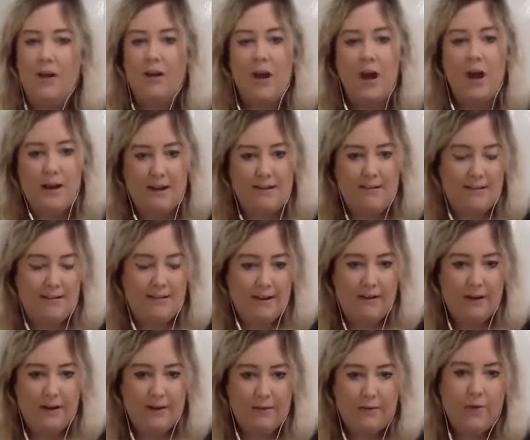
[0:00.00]
can't
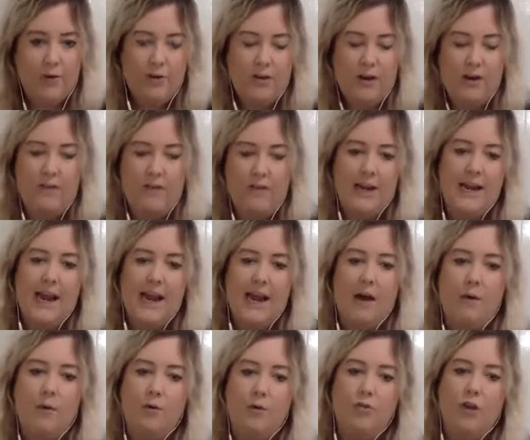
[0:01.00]
necessarily afford it right
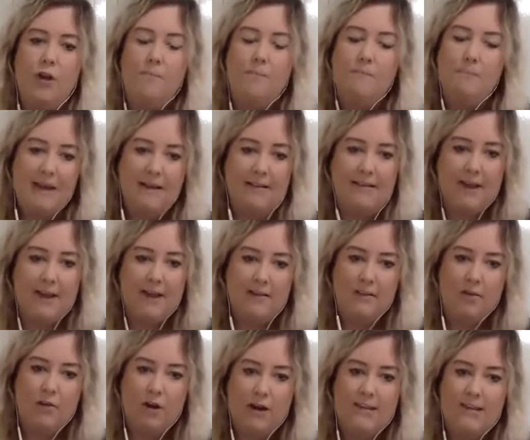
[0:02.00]
now, or don't meet
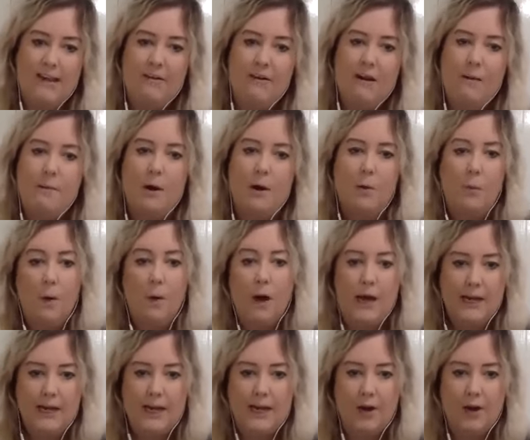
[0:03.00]
certain criteria, but are
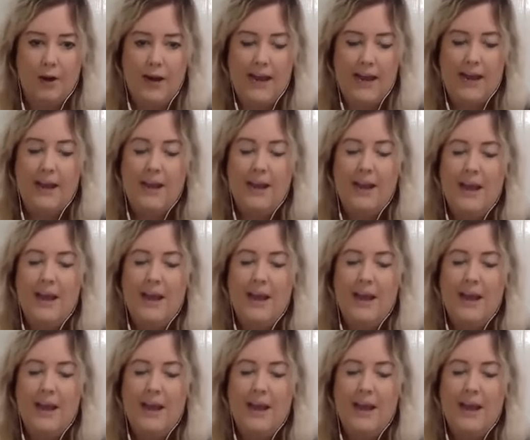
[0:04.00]
working on it.